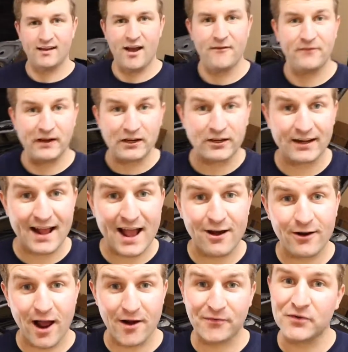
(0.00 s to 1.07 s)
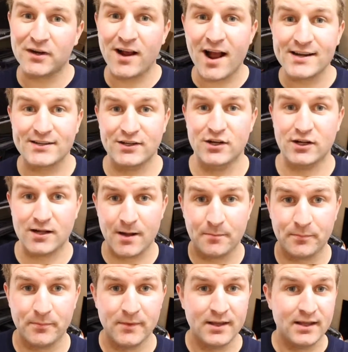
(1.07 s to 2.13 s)
I figured it out. I forgot to hook
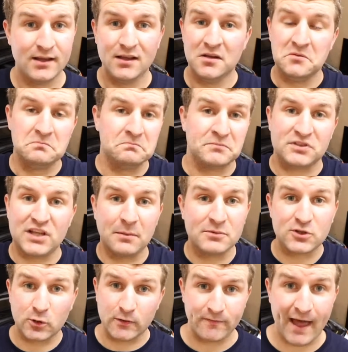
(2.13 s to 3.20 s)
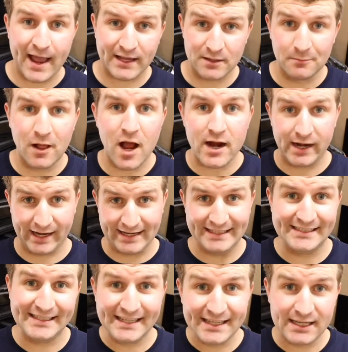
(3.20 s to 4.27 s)
up some sort of vacuum line. I can
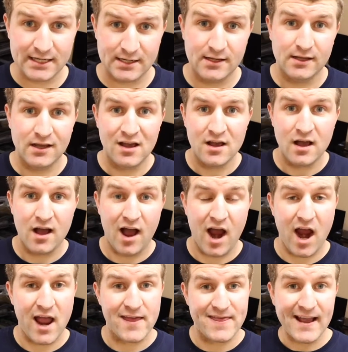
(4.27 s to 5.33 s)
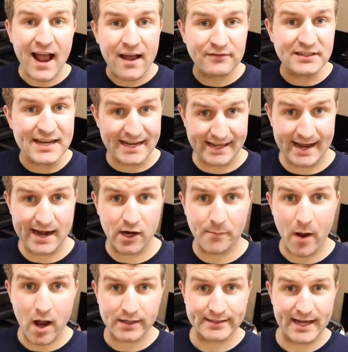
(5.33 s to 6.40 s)
see it. I think I have to take the air
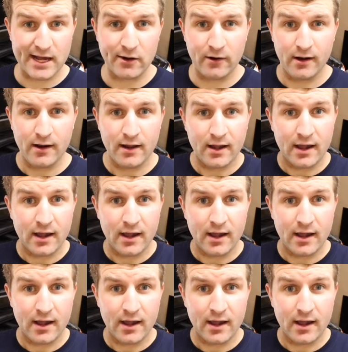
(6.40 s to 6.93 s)
box out,